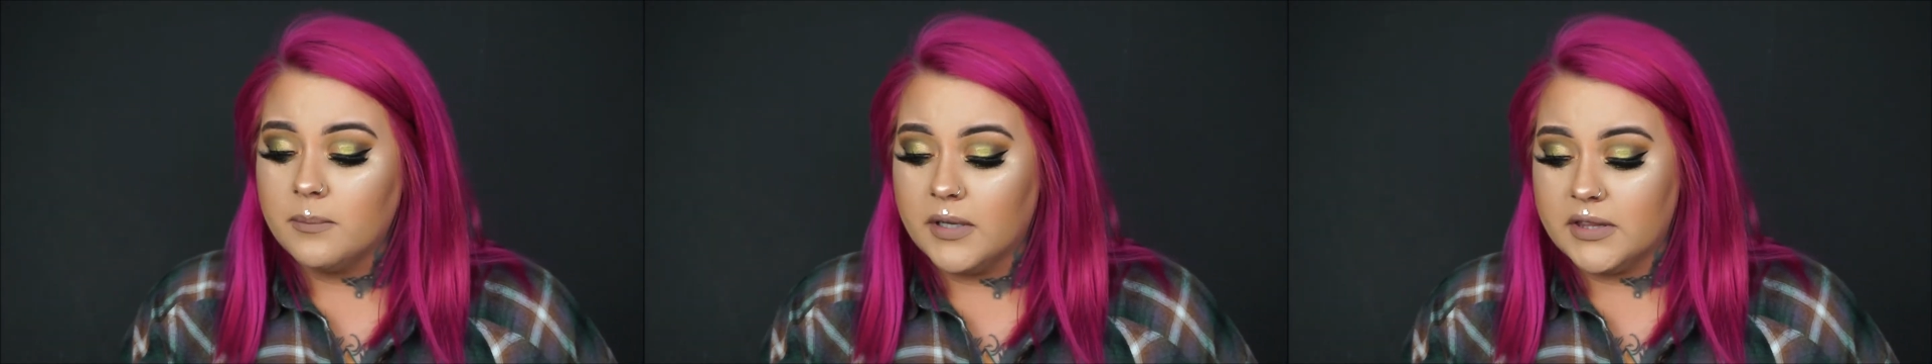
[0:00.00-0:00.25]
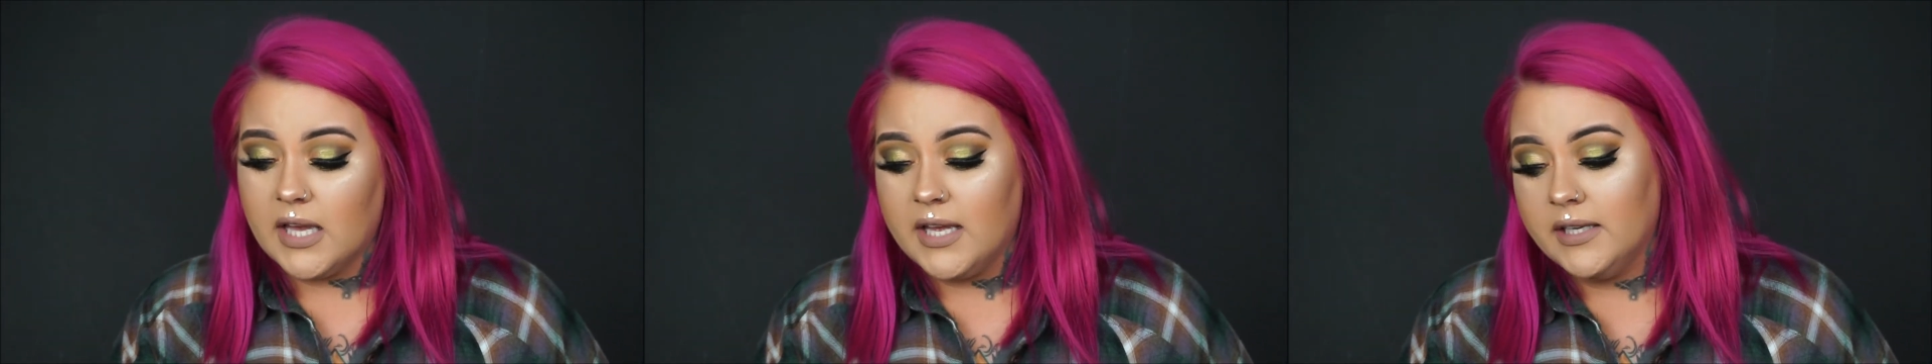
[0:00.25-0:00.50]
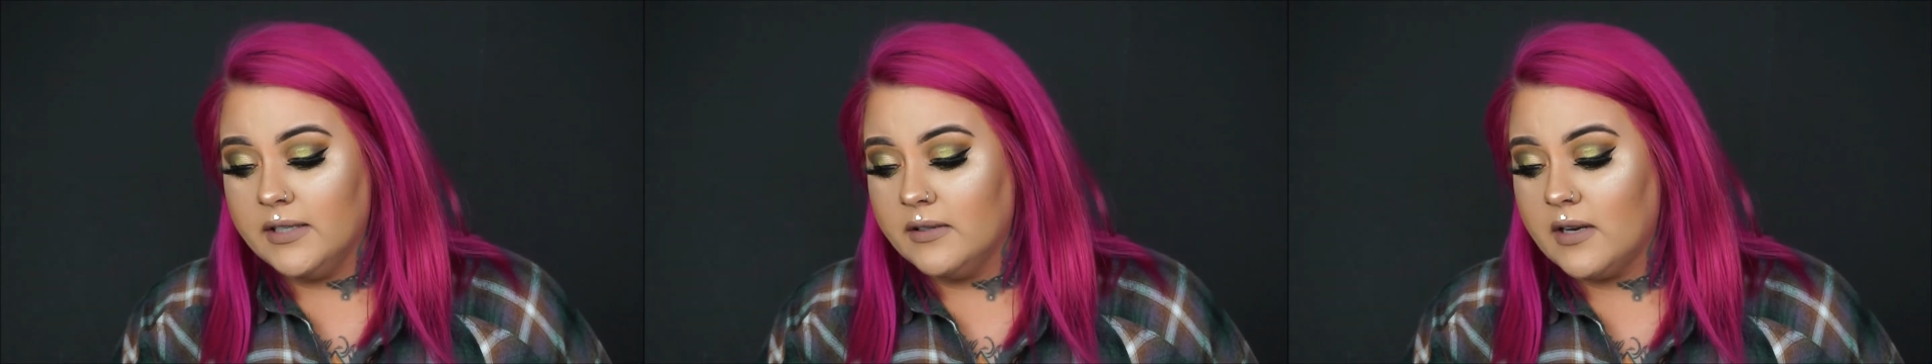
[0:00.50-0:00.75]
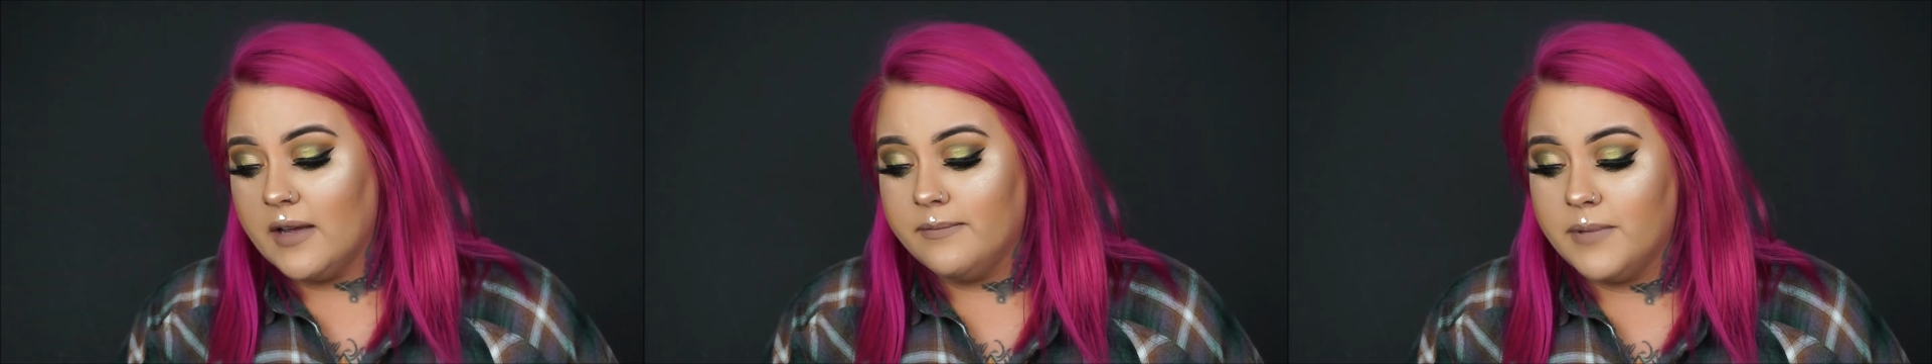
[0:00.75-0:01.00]
But
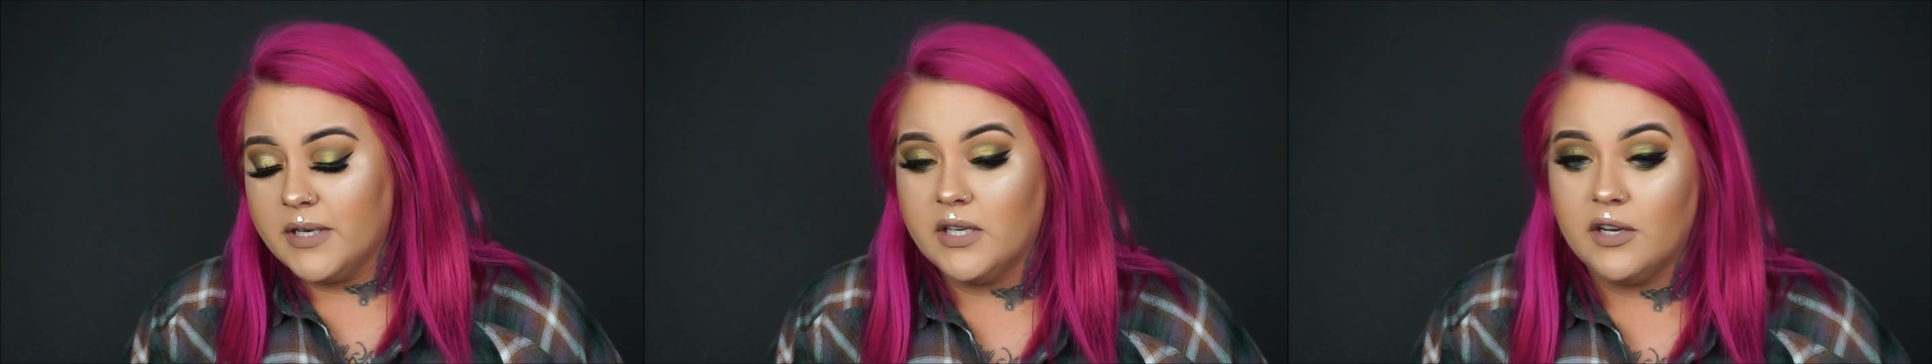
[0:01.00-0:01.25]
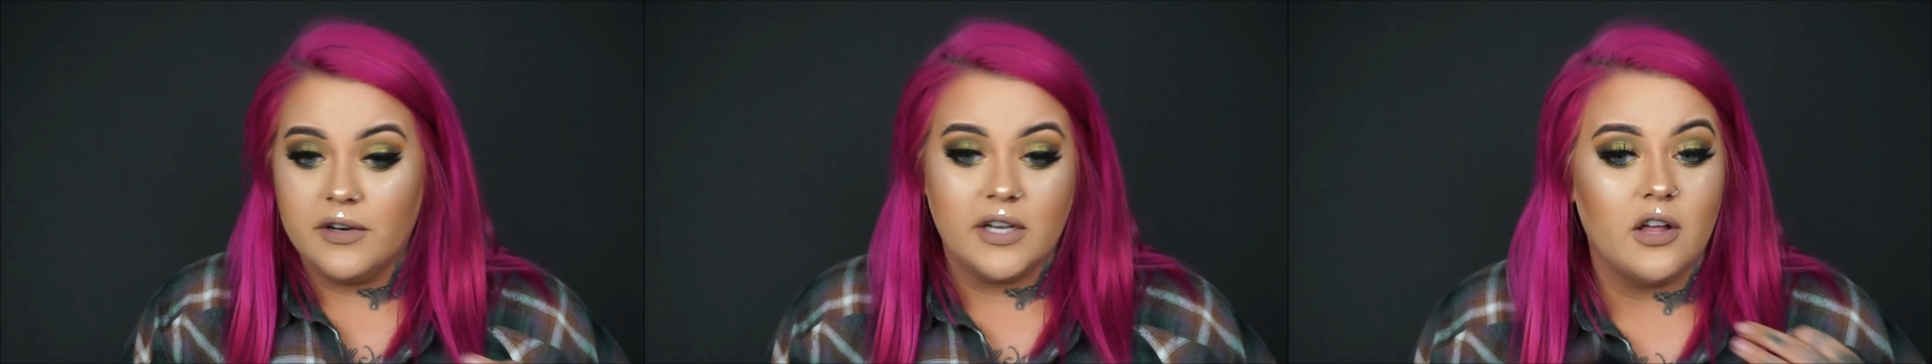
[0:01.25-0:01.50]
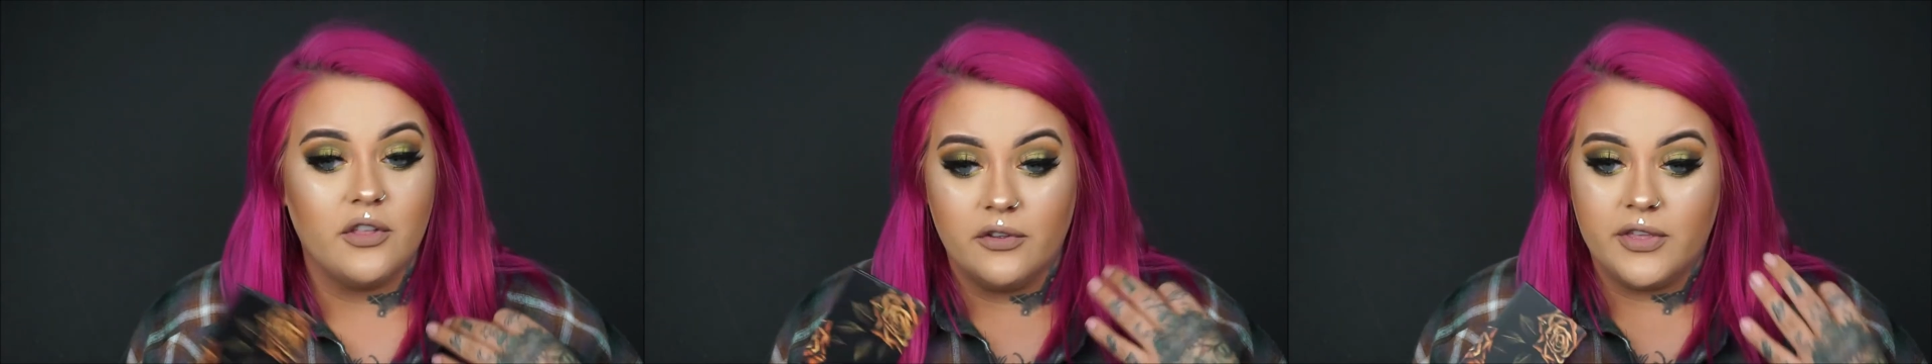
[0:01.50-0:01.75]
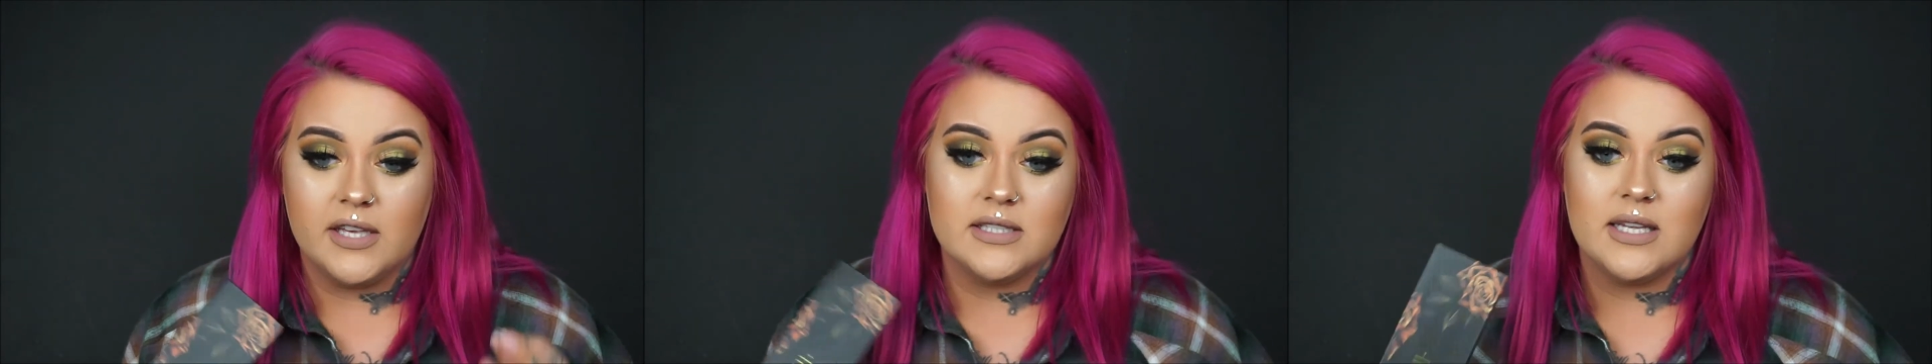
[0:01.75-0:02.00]
then I've been hearing other
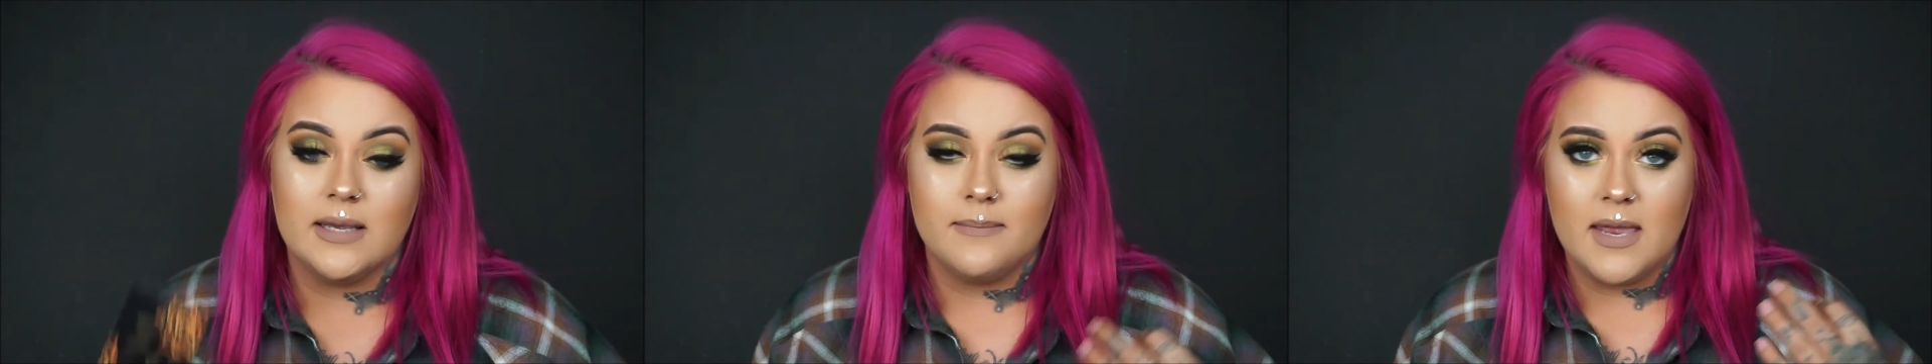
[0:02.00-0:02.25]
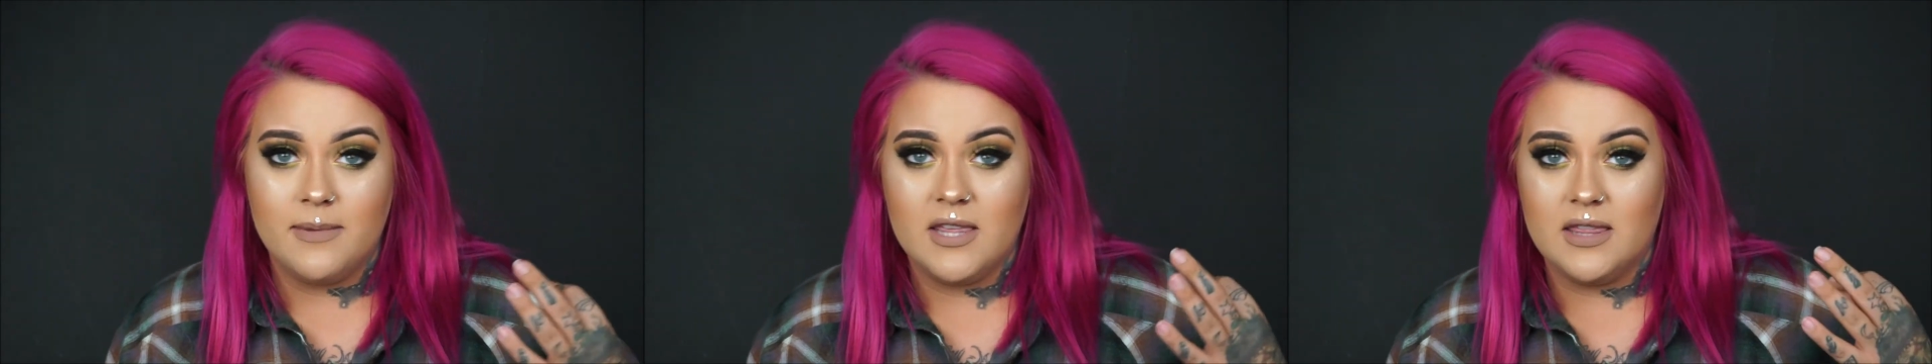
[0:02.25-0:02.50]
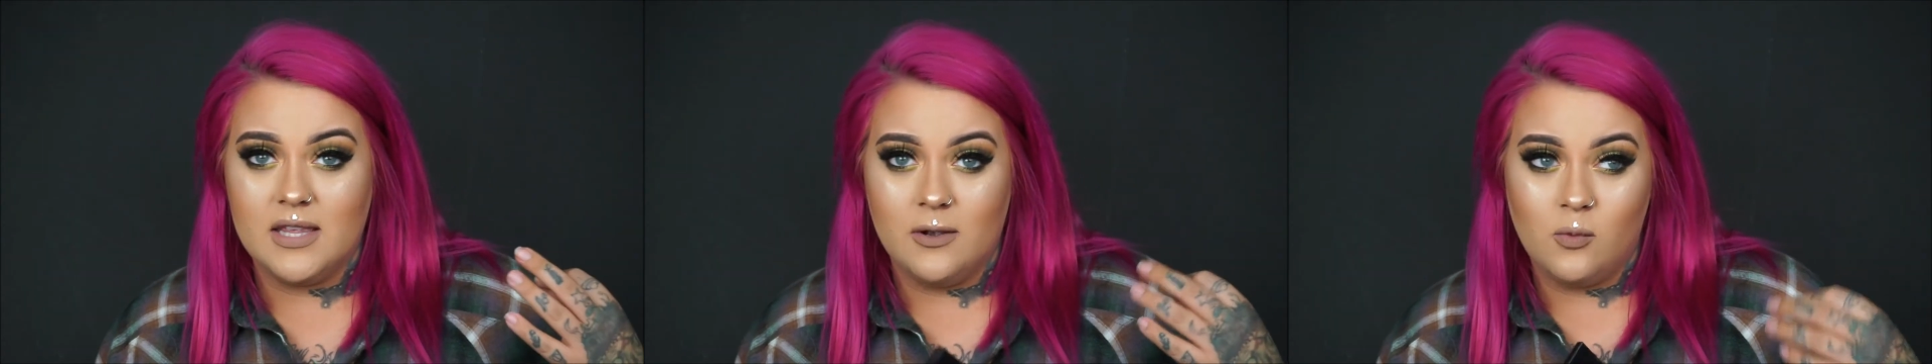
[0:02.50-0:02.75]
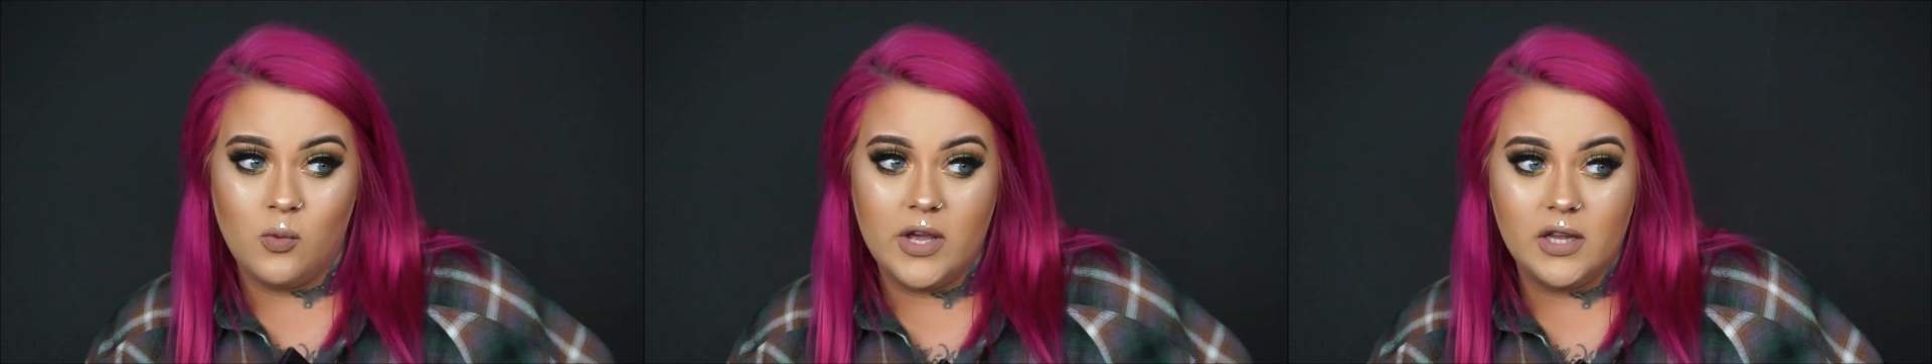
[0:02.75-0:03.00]
things like maybe
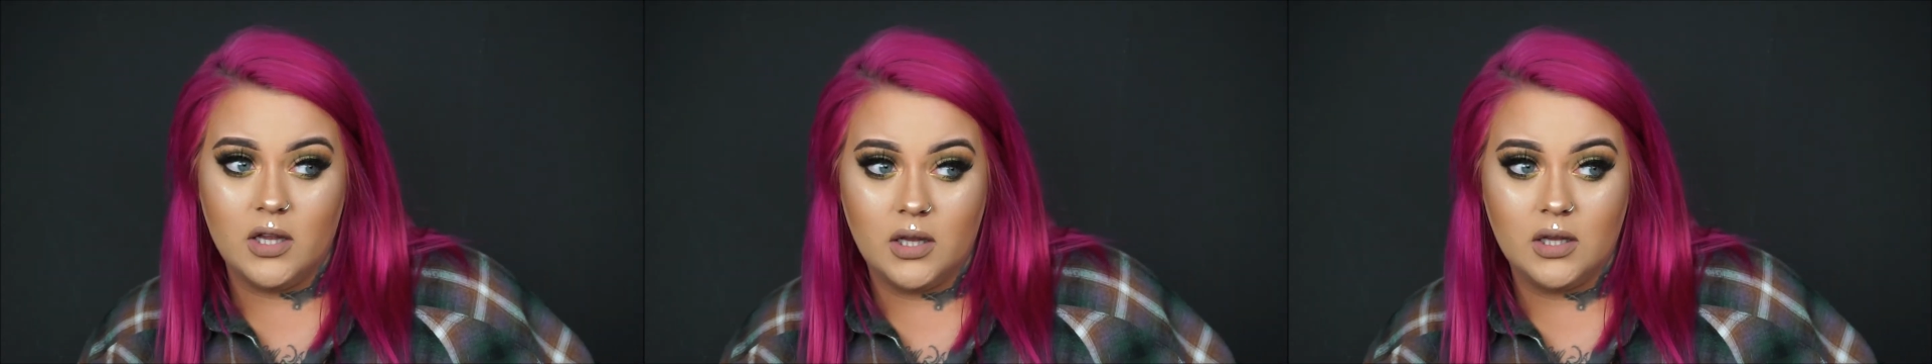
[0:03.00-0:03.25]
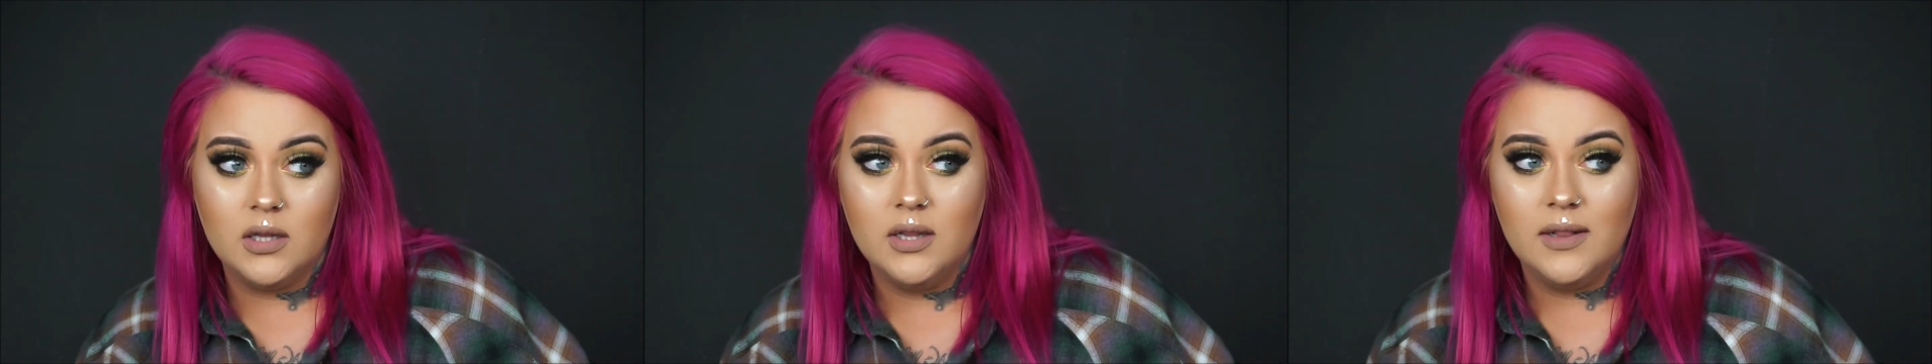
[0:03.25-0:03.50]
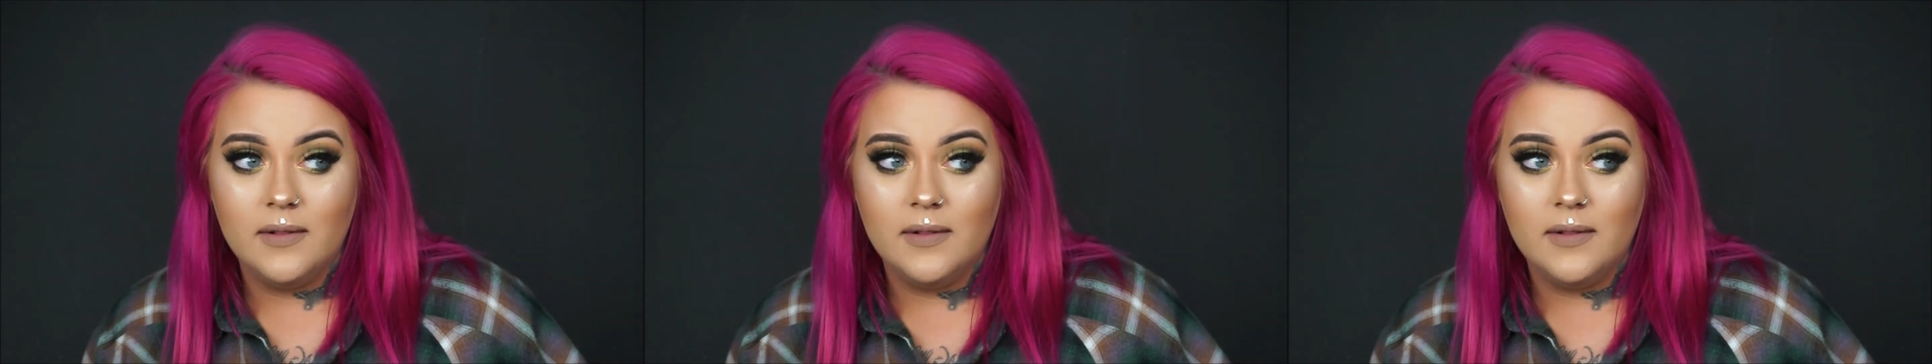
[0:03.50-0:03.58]
it will.